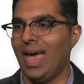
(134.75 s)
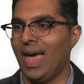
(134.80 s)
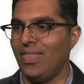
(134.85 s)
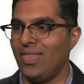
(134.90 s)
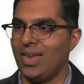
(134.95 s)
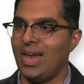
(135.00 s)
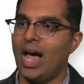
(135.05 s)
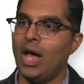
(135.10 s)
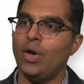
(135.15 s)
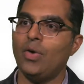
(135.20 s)
And
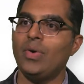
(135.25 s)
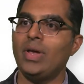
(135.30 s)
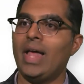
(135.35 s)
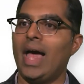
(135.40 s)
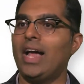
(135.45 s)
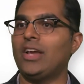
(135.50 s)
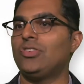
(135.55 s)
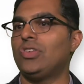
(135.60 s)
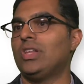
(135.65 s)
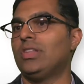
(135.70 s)
then how can we
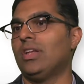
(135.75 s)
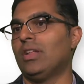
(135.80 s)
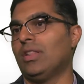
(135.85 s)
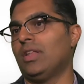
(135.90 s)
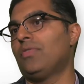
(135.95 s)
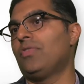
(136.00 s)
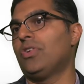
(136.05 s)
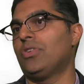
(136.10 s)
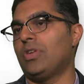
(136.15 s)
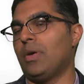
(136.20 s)
actually
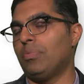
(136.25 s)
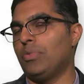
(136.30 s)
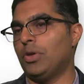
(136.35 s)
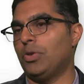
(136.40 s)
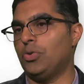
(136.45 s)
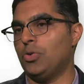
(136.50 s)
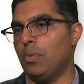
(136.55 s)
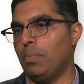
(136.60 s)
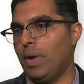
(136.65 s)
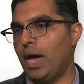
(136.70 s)
deliver
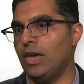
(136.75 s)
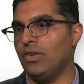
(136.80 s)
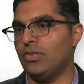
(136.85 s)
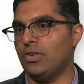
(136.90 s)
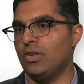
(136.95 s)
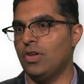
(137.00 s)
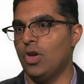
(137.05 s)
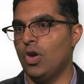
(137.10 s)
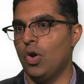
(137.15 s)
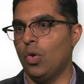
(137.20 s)
something to a
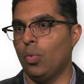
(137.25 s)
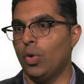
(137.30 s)
patient